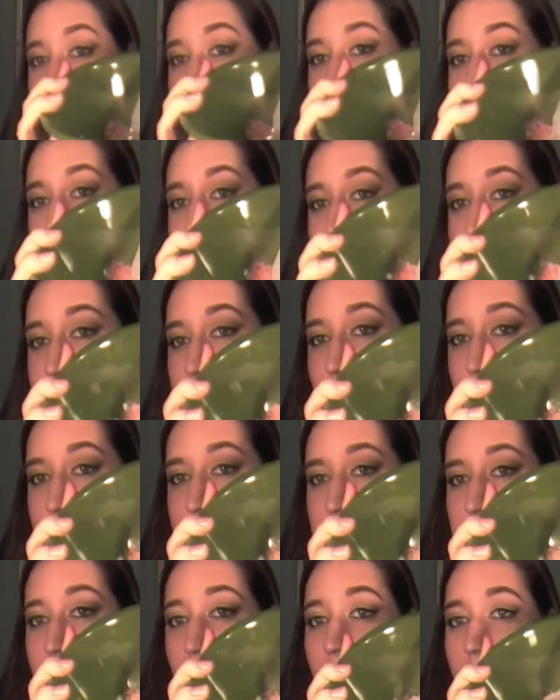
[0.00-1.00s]
I still have
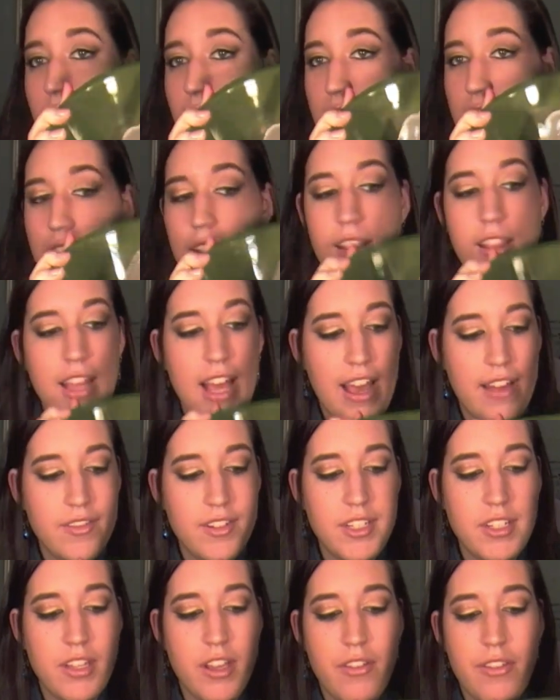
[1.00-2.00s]
a ton
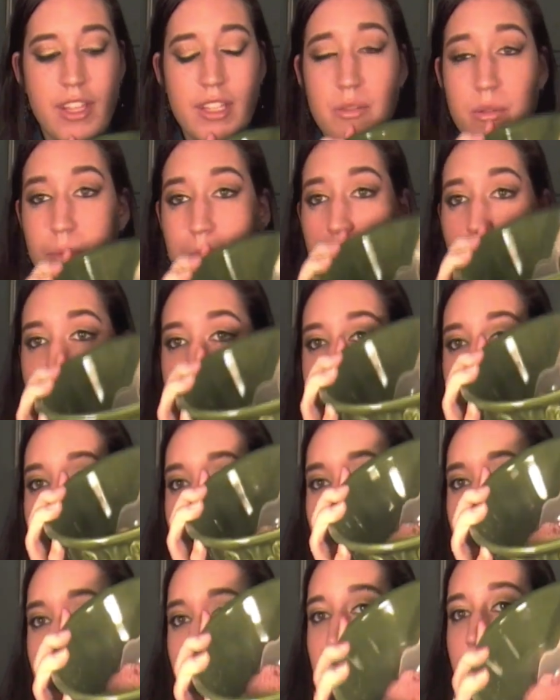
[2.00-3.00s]
left, so this would probably
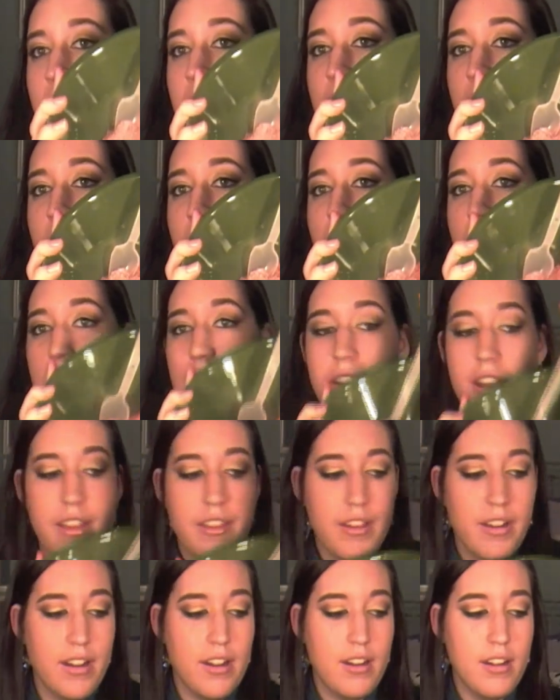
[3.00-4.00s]
fill up
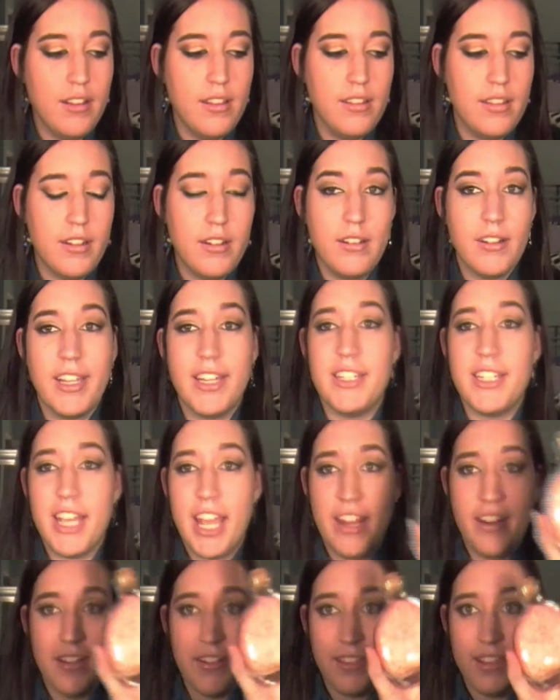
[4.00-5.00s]
another little
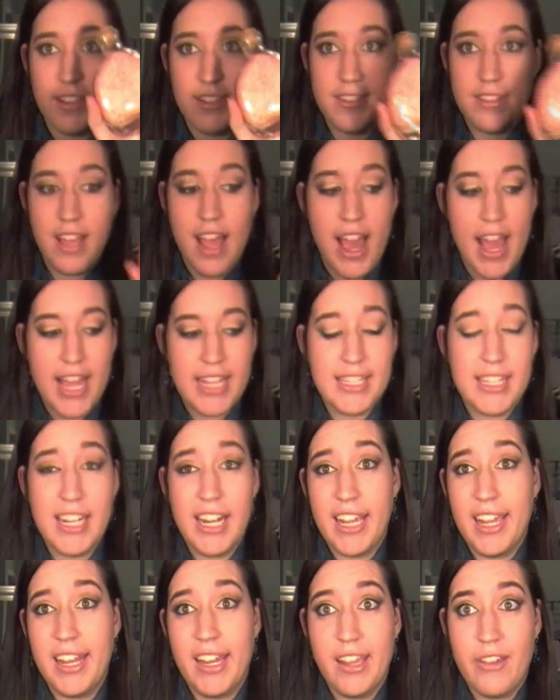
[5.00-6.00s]
container this size that
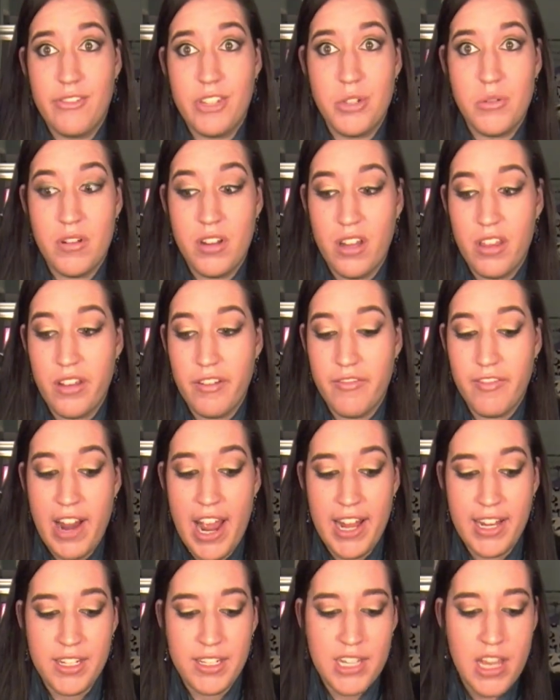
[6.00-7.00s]
I could give to another
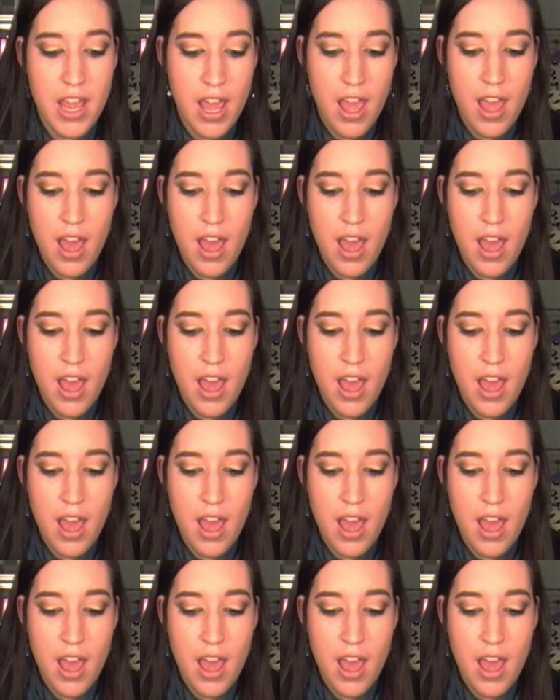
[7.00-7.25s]
friend.